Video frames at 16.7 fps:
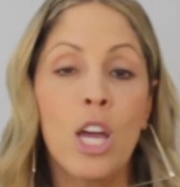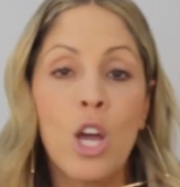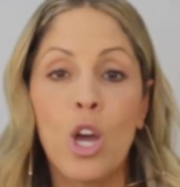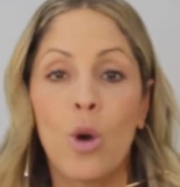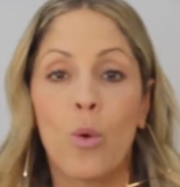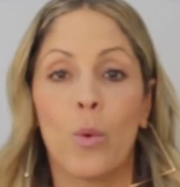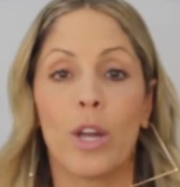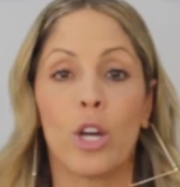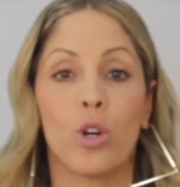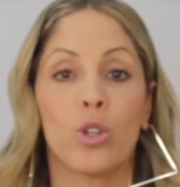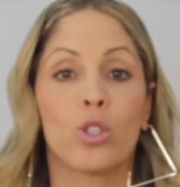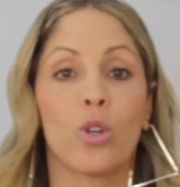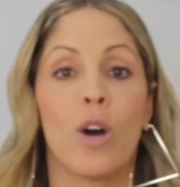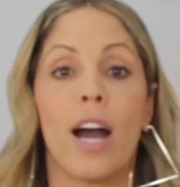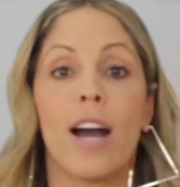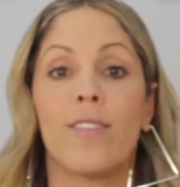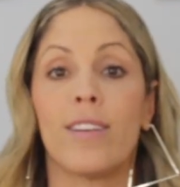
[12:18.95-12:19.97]
We also
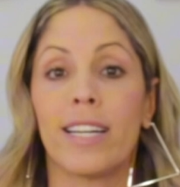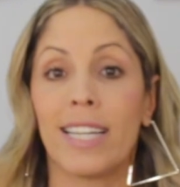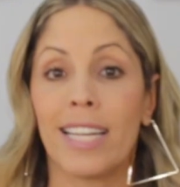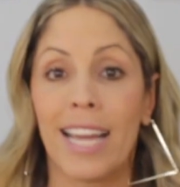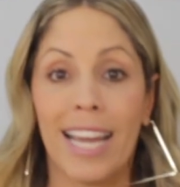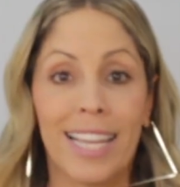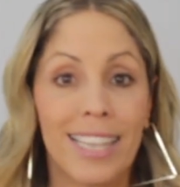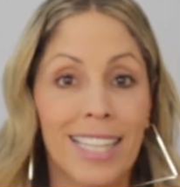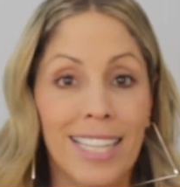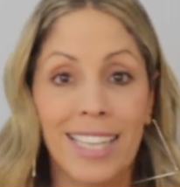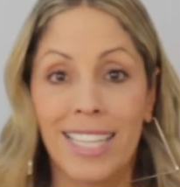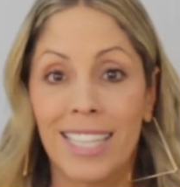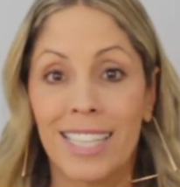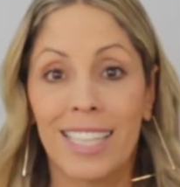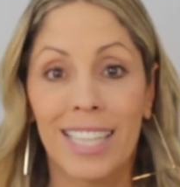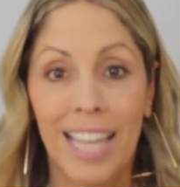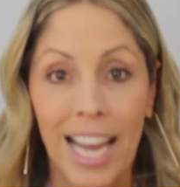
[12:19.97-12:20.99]
have an LED
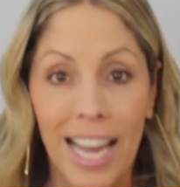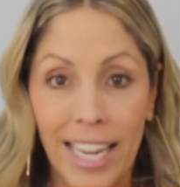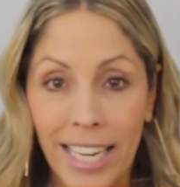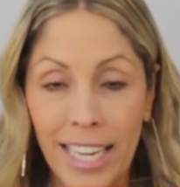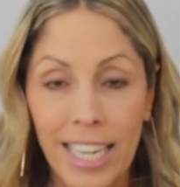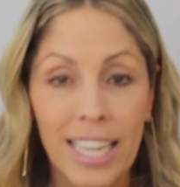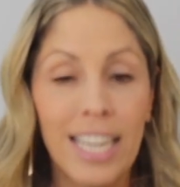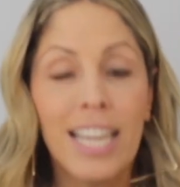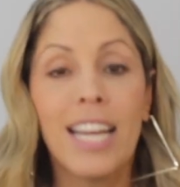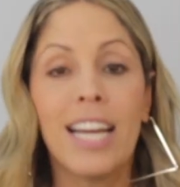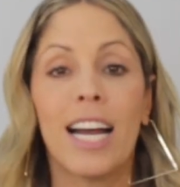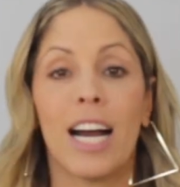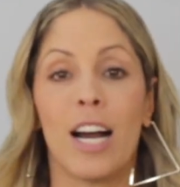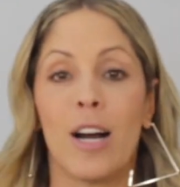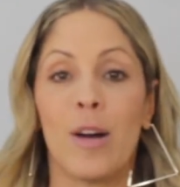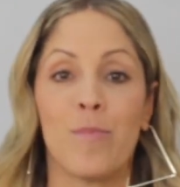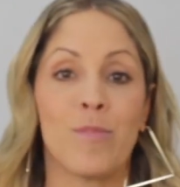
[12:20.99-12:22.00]
light
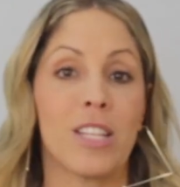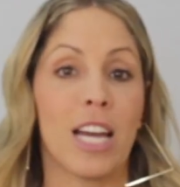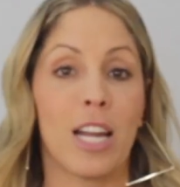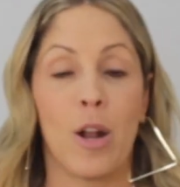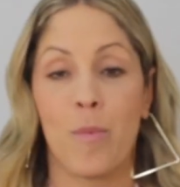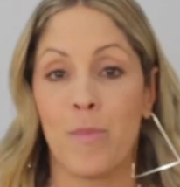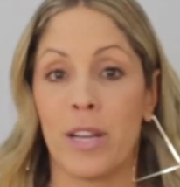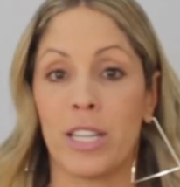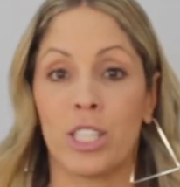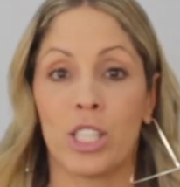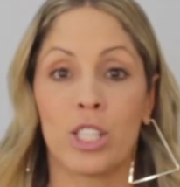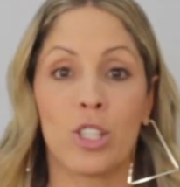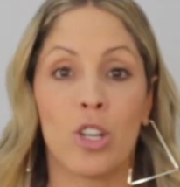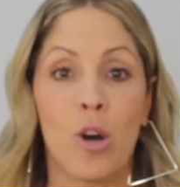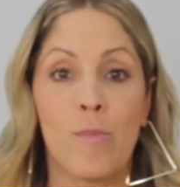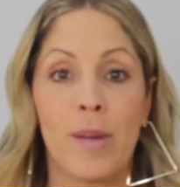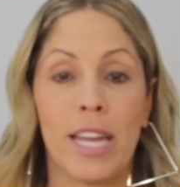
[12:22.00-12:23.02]
that our patients
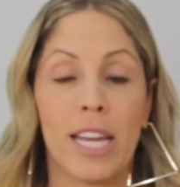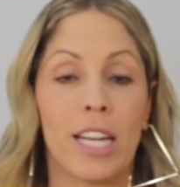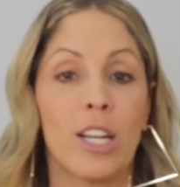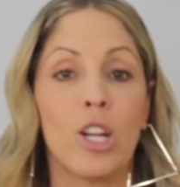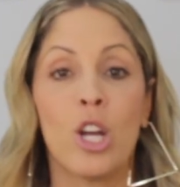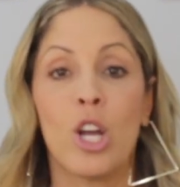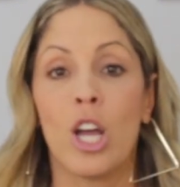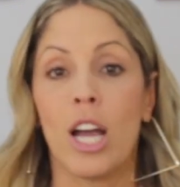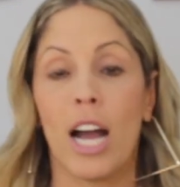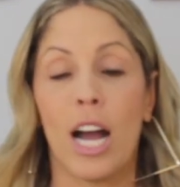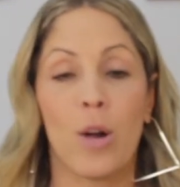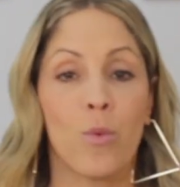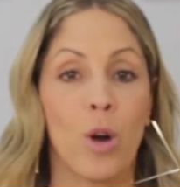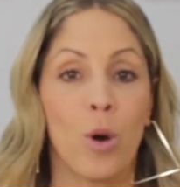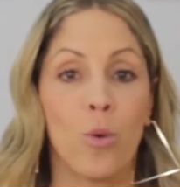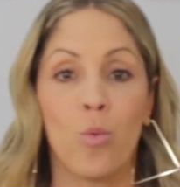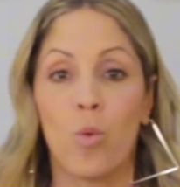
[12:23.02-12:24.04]
come in
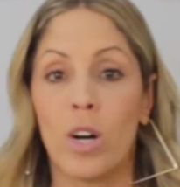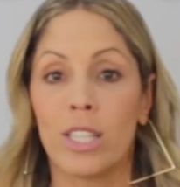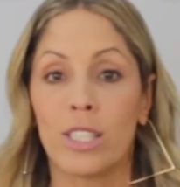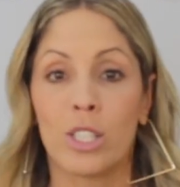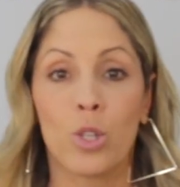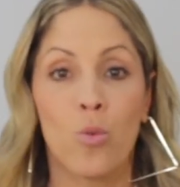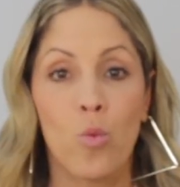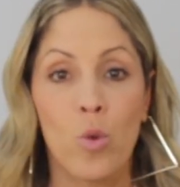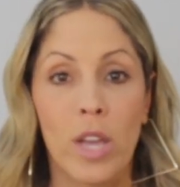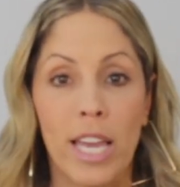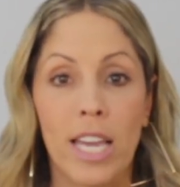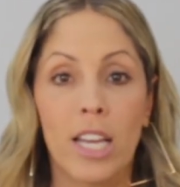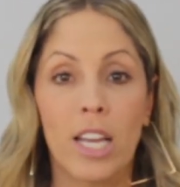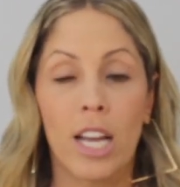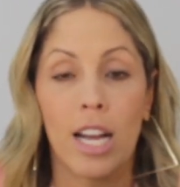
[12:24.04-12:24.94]
around once a week.